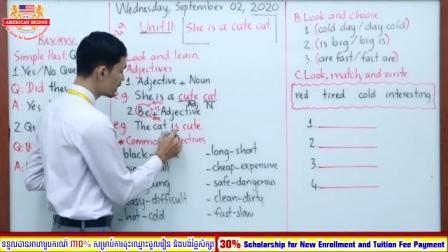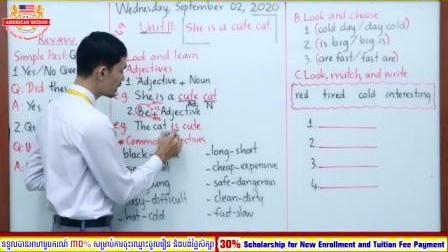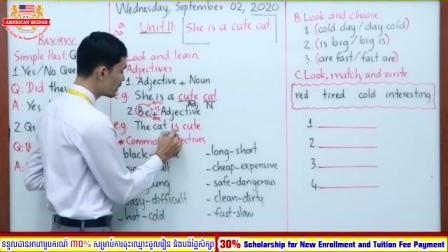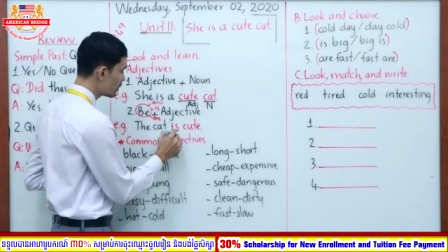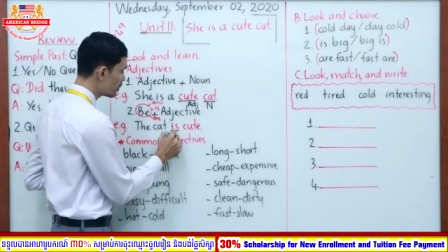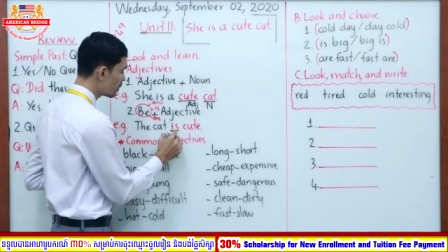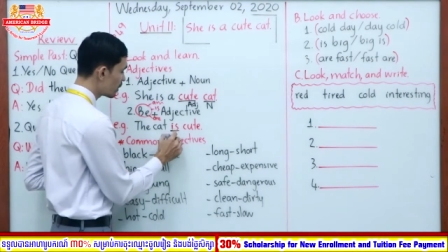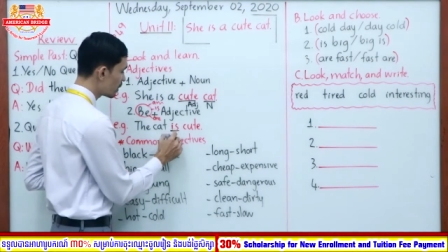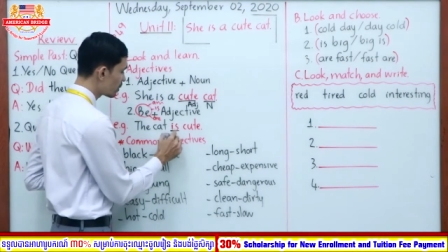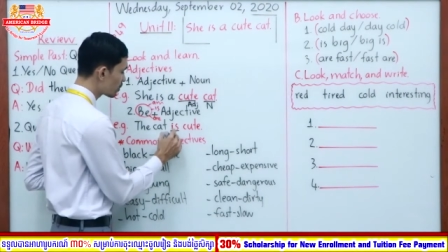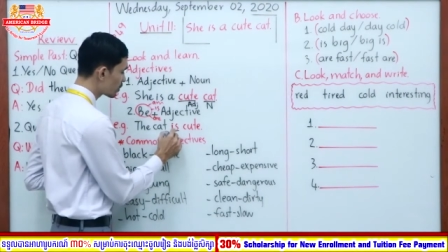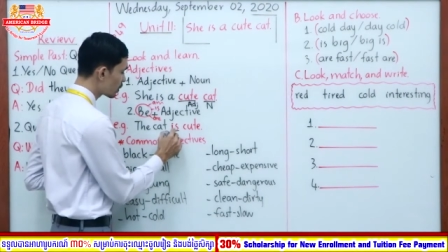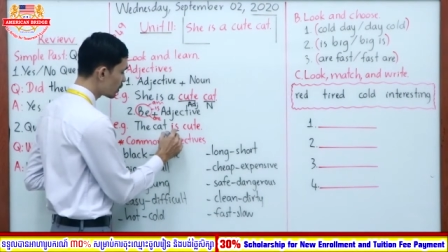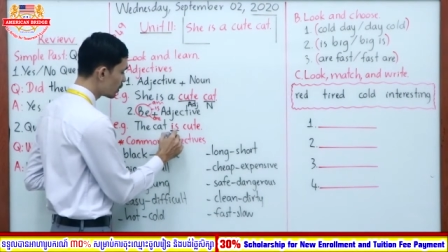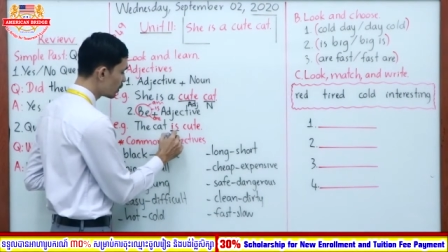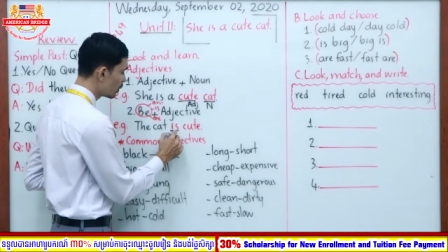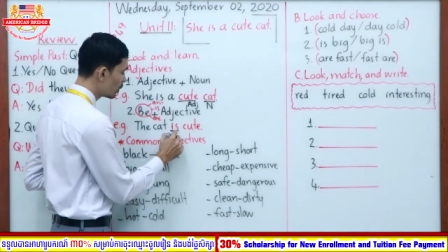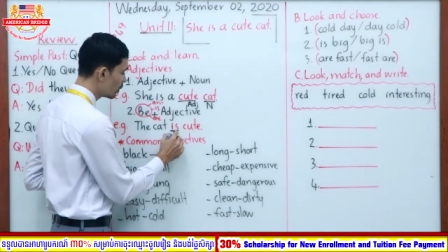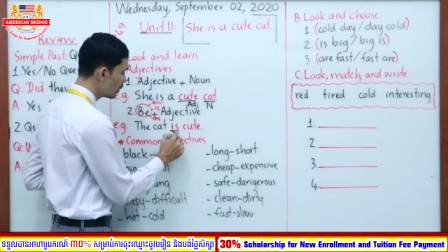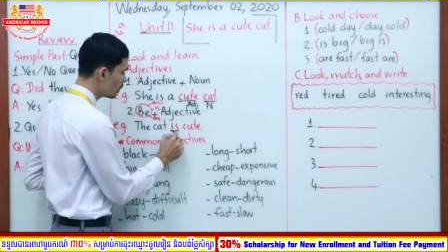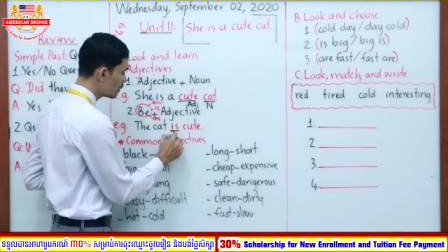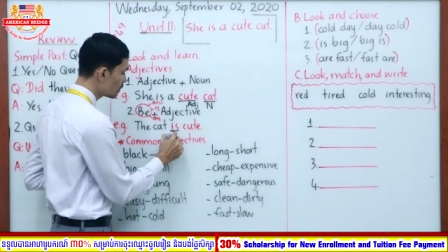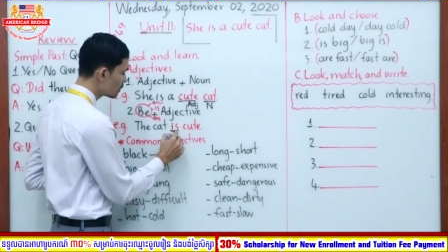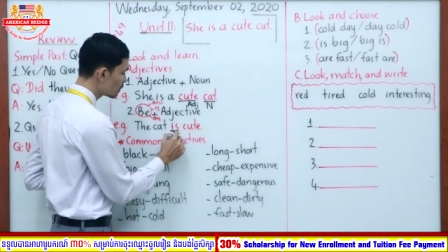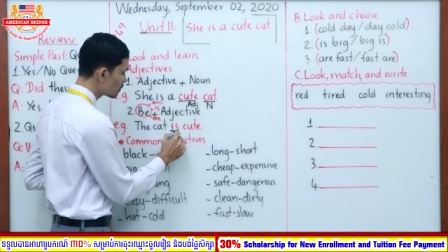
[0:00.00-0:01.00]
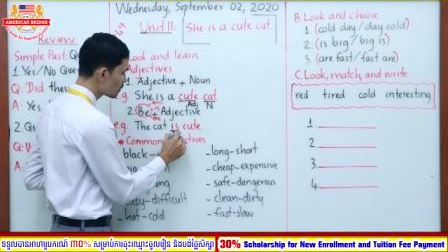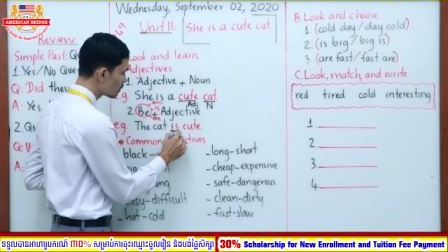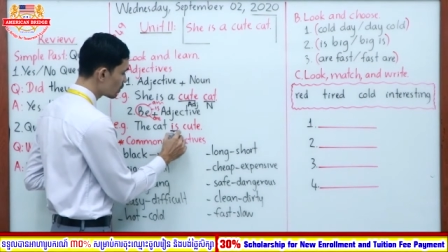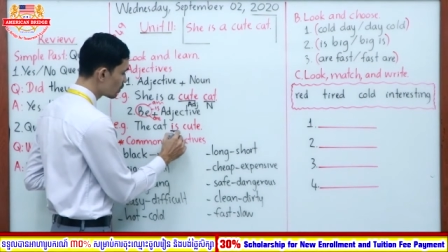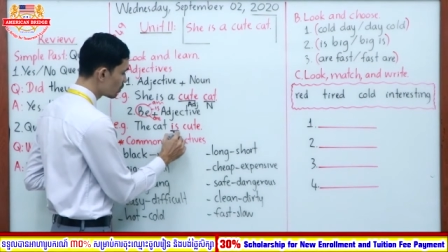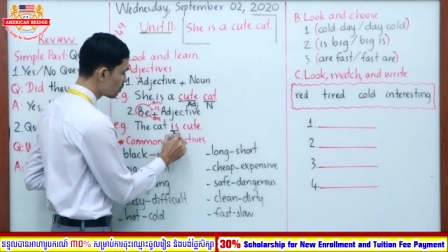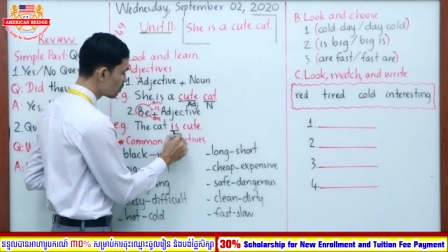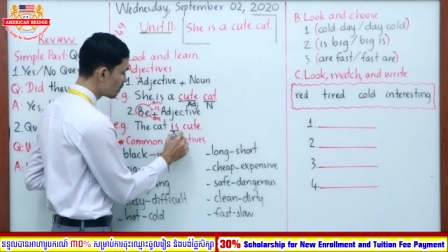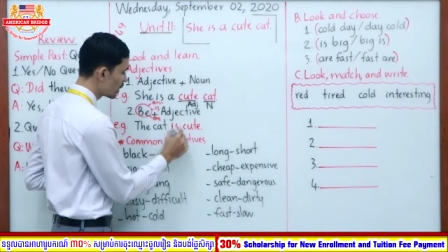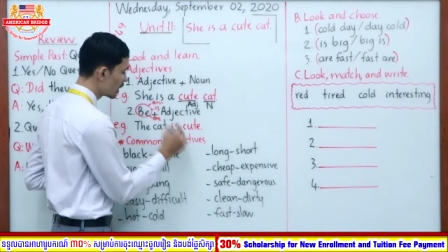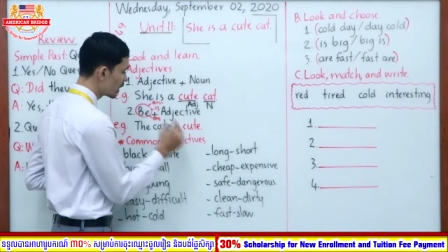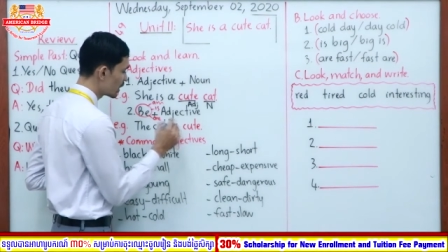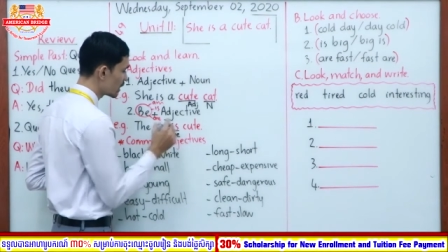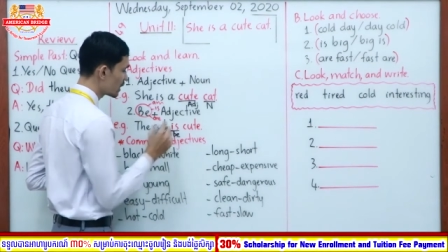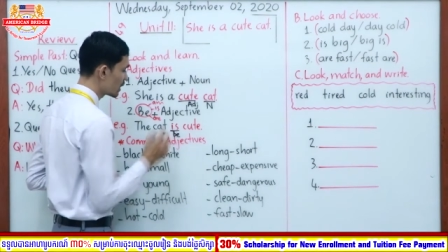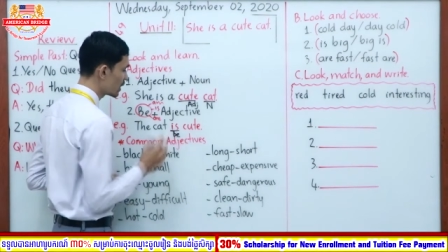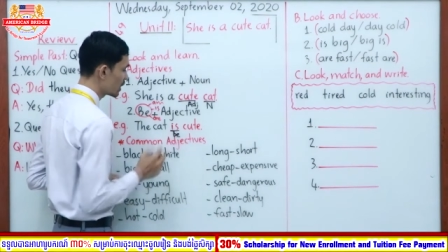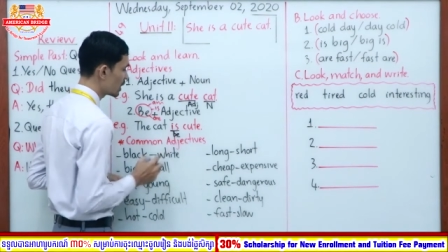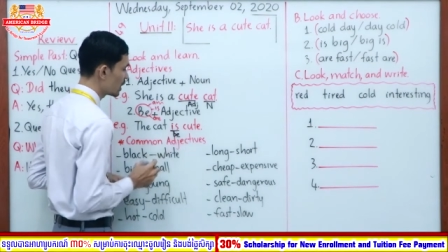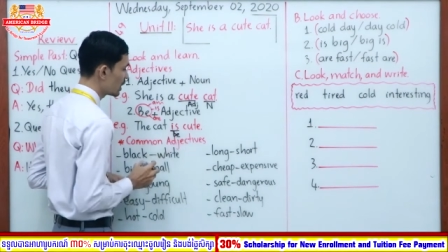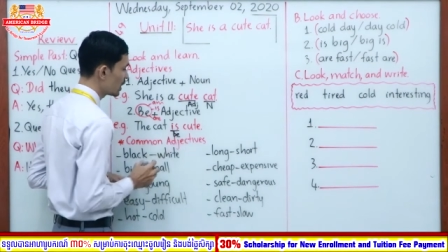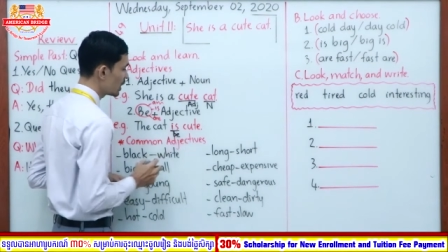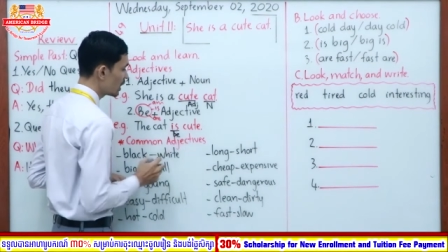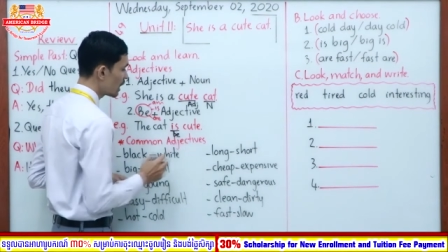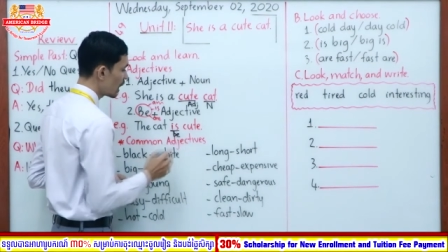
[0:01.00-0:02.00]
It verb to, to
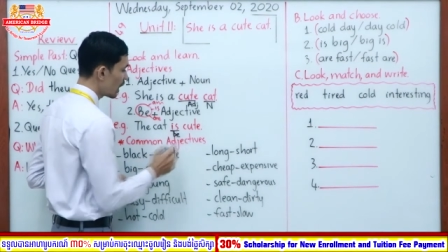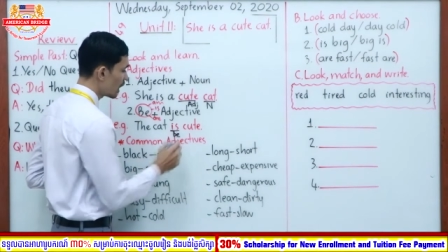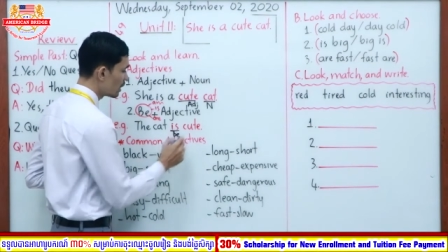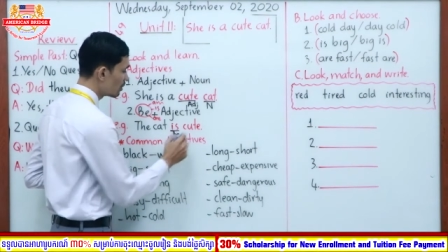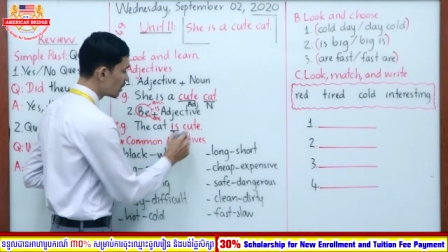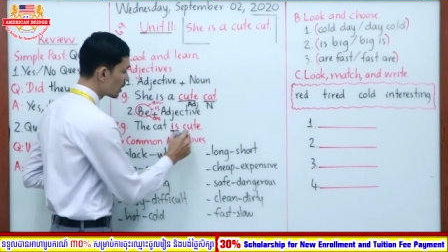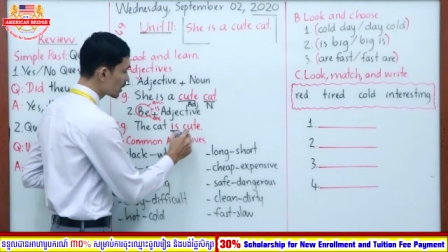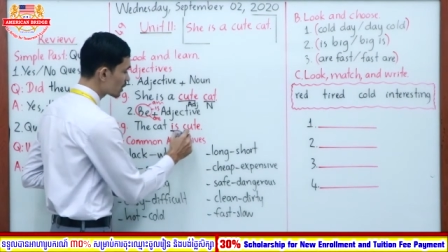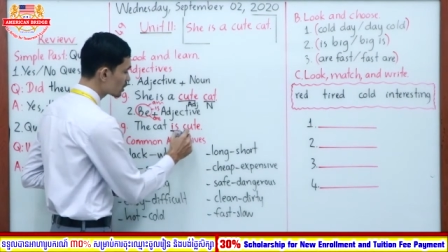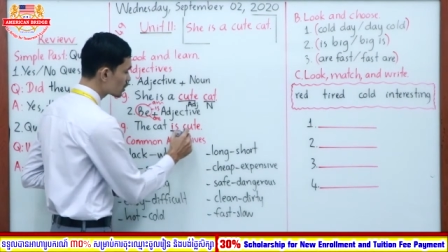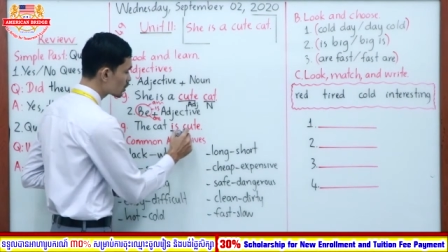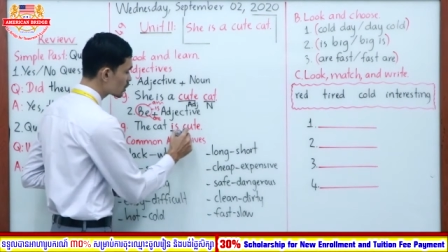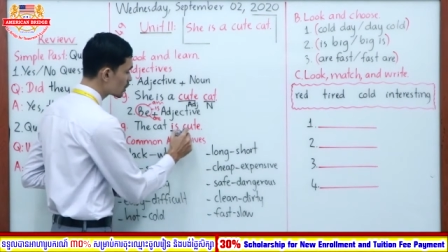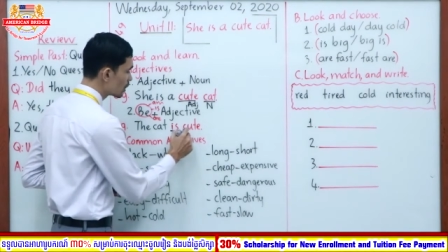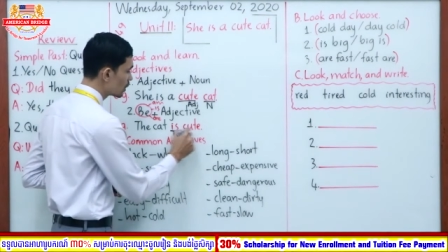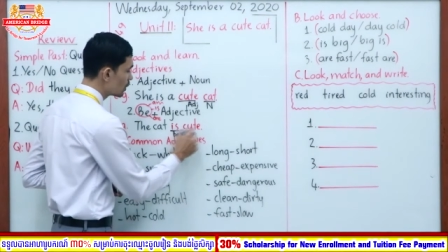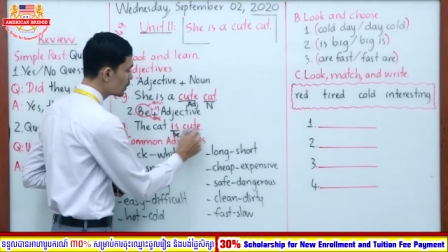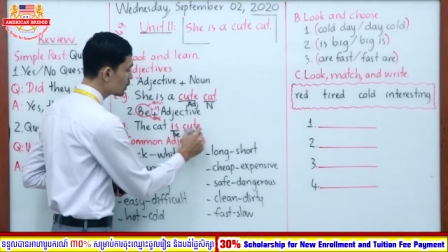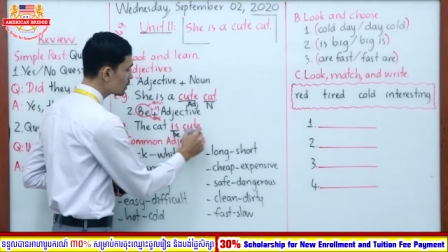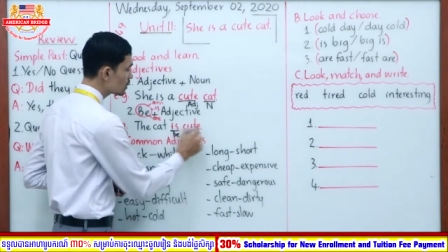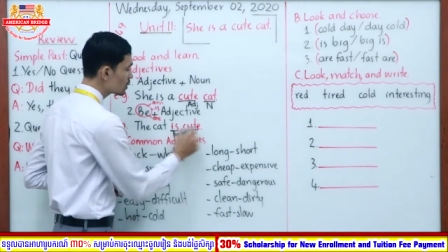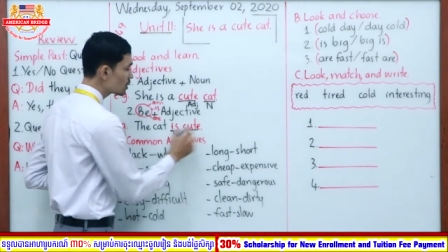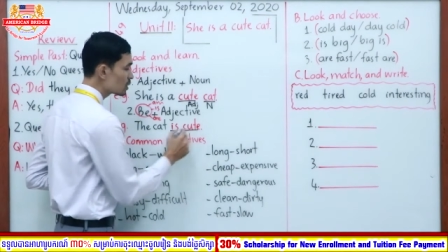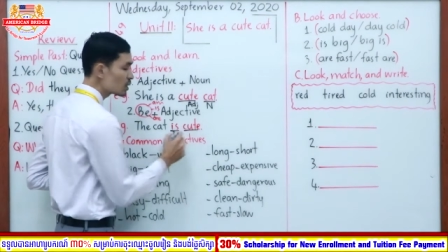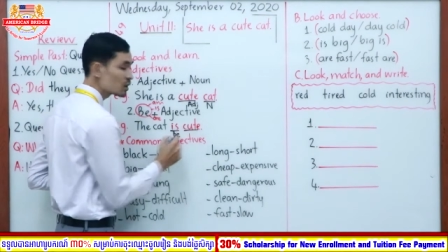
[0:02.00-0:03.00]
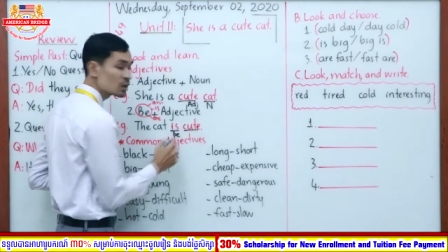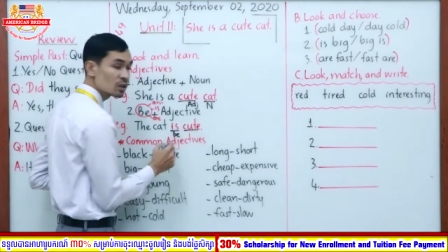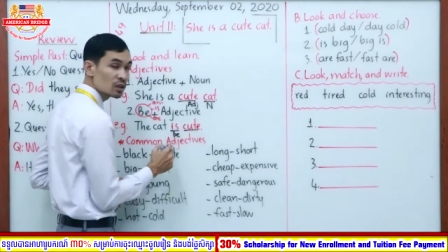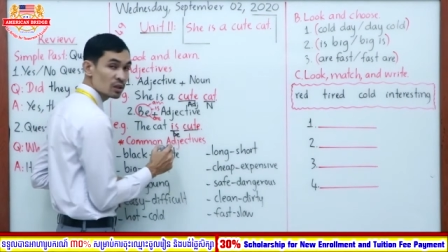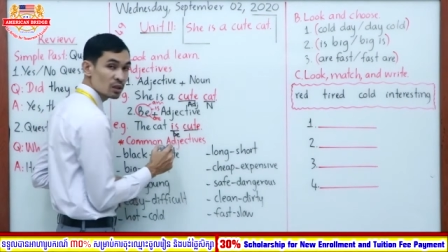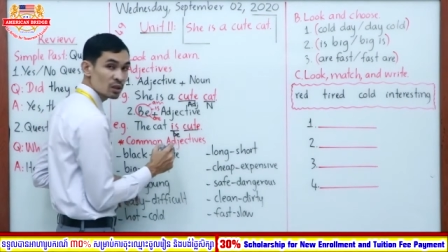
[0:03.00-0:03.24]
be. How about should?